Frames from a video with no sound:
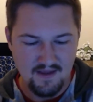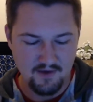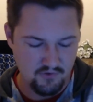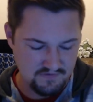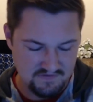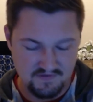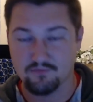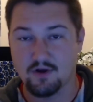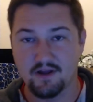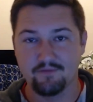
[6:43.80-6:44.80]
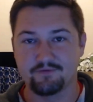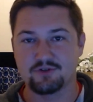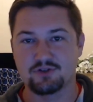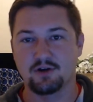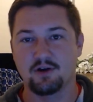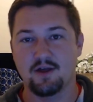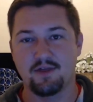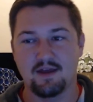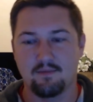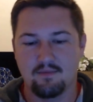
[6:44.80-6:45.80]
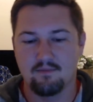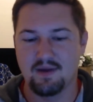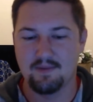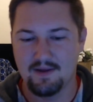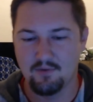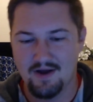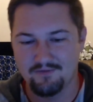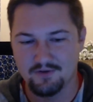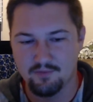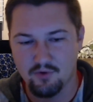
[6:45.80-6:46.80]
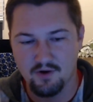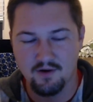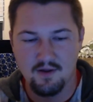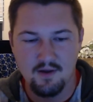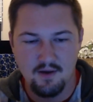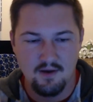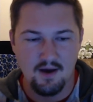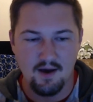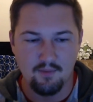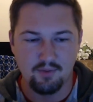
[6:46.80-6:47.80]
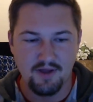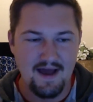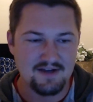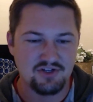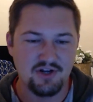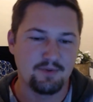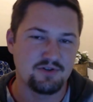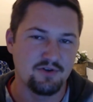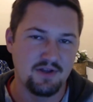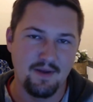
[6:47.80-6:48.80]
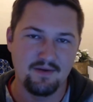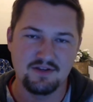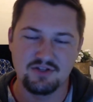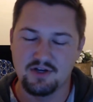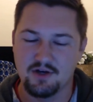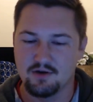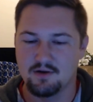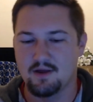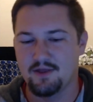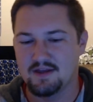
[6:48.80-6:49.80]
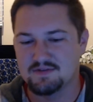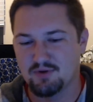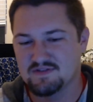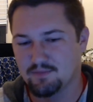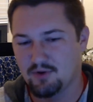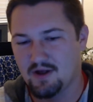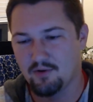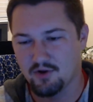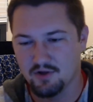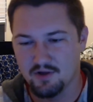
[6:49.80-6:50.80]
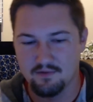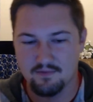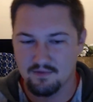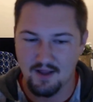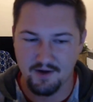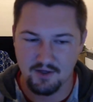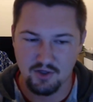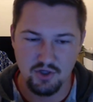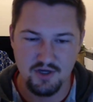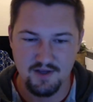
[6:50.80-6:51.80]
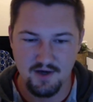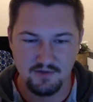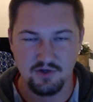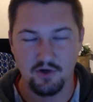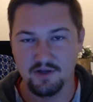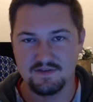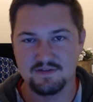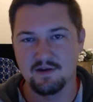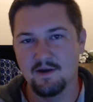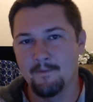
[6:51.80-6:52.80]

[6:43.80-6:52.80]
increases the run game for sure. I think Big Ben will have a little more play action opportunity maybe this year. I think he spreads the ball out good. A lot of good young targets